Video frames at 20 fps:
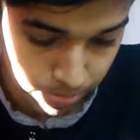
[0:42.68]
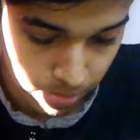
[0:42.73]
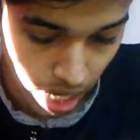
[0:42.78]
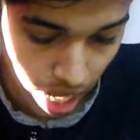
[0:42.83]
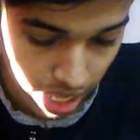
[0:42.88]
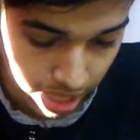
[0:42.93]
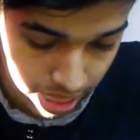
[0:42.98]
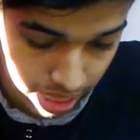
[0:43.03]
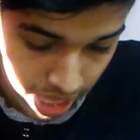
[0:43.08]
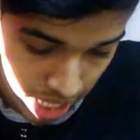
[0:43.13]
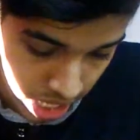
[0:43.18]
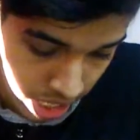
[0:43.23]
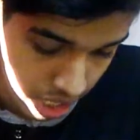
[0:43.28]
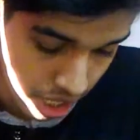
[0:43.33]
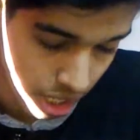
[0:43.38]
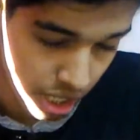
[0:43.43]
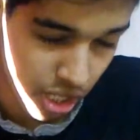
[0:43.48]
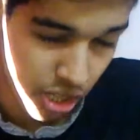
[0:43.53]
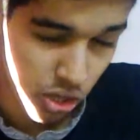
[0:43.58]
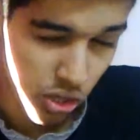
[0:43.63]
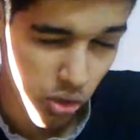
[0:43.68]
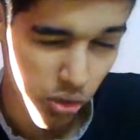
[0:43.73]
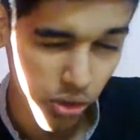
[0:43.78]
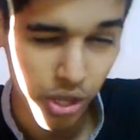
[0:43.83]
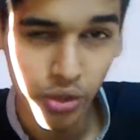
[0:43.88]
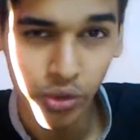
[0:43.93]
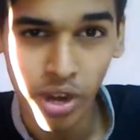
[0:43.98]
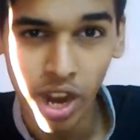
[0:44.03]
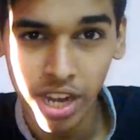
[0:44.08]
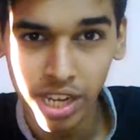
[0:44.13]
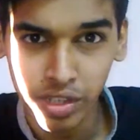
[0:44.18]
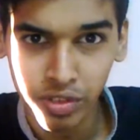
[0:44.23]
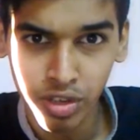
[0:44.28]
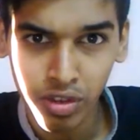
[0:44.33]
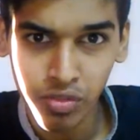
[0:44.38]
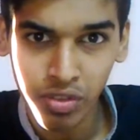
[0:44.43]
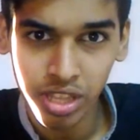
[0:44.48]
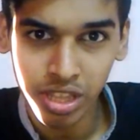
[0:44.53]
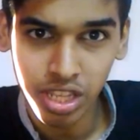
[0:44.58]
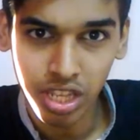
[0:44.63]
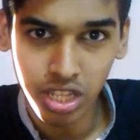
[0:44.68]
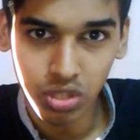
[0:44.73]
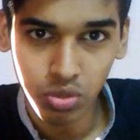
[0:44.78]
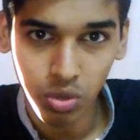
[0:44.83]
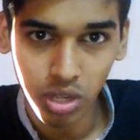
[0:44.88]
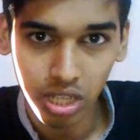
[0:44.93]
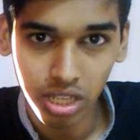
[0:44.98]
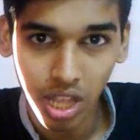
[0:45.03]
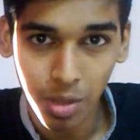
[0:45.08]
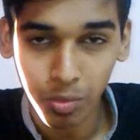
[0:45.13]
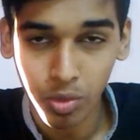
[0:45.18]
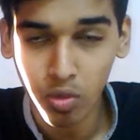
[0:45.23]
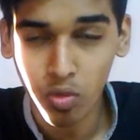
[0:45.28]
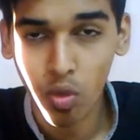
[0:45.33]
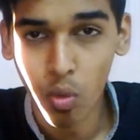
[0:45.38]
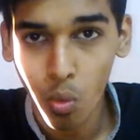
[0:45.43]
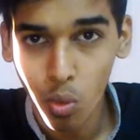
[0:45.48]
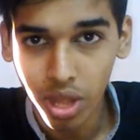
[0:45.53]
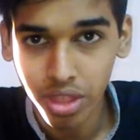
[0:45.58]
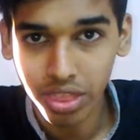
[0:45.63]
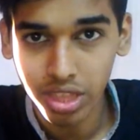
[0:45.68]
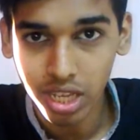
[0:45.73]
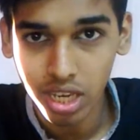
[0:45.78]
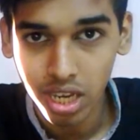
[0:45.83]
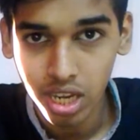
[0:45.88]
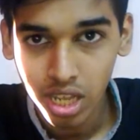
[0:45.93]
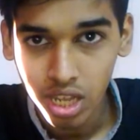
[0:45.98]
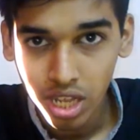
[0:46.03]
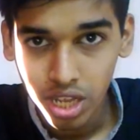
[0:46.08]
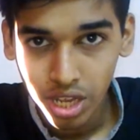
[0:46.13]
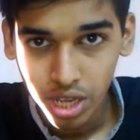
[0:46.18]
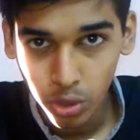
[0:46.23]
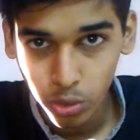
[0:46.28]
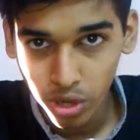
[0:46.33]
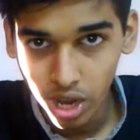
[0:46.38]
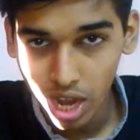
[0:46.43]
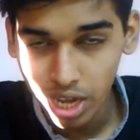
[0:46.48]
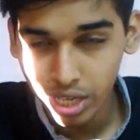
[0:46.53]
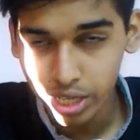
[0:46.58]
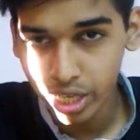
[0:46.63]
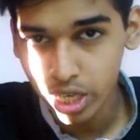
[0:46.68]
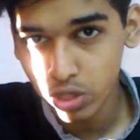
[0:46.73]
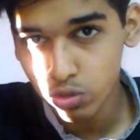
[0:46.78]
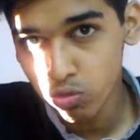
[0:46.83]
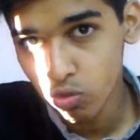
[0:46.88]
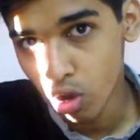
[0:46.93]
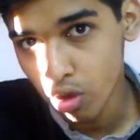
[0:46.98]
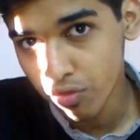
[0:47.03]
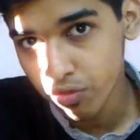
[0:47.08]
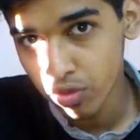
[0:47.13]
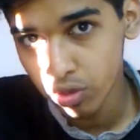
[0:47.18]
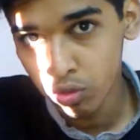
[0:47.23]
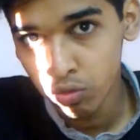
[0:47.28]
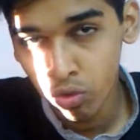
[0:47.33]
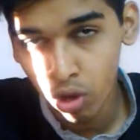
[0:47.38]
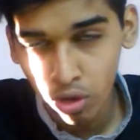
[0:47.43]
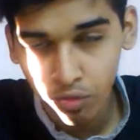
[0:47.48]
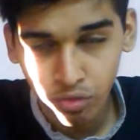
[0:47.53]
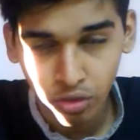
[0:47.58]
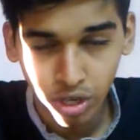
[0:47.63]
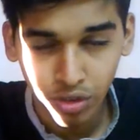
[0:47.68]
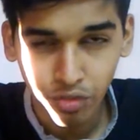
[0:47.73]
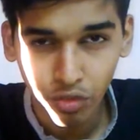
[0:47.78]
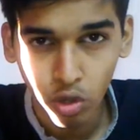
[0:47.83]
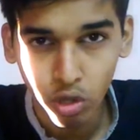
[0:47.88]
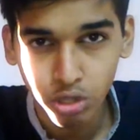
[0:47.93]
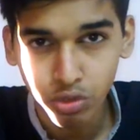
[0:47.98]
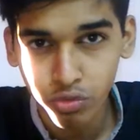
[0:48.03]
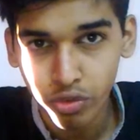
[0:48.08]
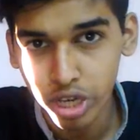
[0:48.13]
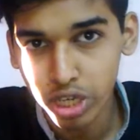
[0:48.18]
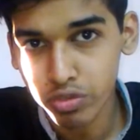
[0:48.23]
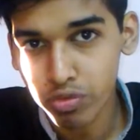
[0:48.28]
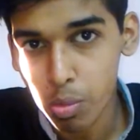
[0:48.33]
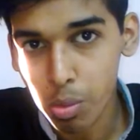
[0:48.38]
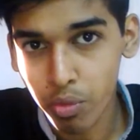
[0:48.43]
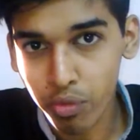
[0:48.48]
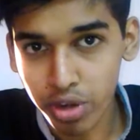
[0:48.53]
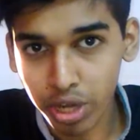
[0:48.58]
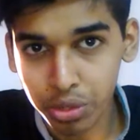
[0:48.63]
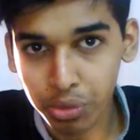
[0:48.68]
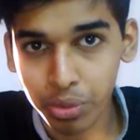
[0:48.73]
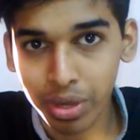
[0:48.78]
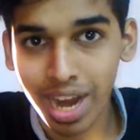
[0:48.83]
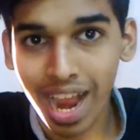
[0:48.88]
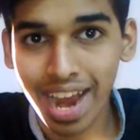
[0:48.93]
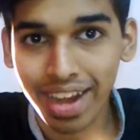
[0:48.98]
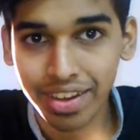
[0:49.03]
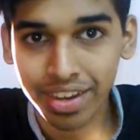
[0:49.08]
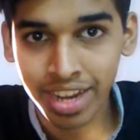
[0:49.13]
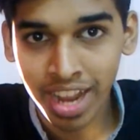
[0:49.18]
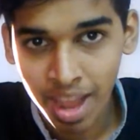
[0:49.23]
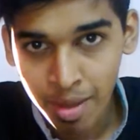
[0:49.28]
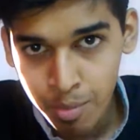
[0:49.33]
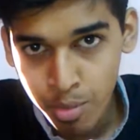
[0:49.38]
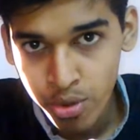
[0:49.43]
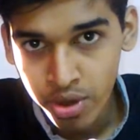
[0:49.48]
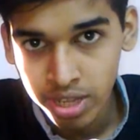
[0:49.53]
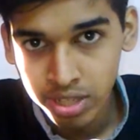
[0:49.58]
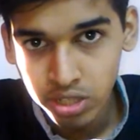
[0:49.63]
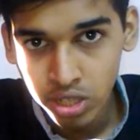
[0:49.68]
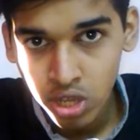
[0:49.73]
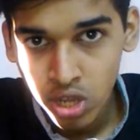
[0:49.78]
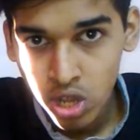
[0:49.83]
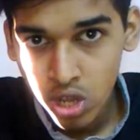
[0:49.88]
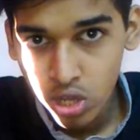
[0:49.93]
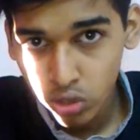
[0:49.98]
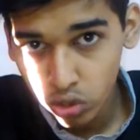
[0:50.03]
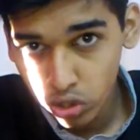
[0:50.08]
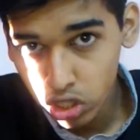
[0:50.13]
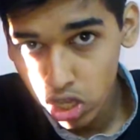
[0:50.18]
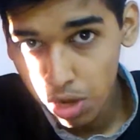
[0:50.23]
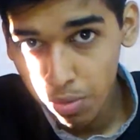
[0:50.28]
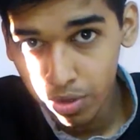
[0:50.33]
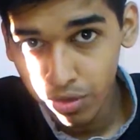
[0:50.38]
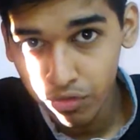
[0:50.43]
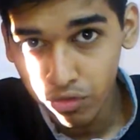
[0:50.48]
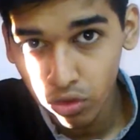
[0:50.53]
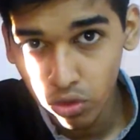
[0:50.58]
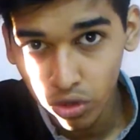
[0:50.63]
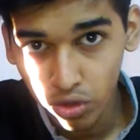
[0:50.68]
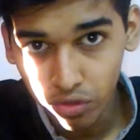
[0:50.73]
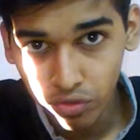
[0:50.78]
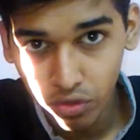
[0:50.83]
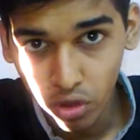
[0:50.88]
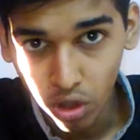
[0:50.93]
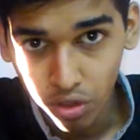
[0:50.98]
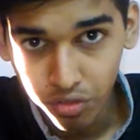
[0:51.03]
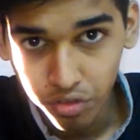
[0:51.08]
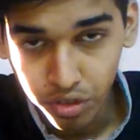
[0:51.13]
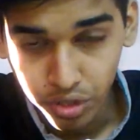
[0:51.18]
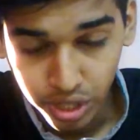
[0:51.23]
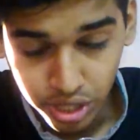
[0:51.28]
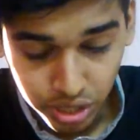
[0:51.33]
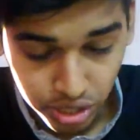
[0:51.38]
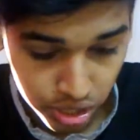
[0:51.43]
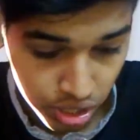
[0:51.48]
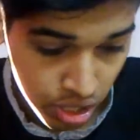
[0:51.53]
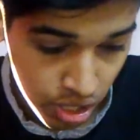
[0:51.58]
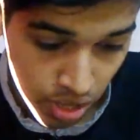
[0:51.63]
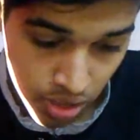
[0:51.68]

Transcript: I think though United will win this one. I'm going for 1-0 United against Watford. Watford, of course, fresh from a victory at the Emirates, so they'll be full of confidence.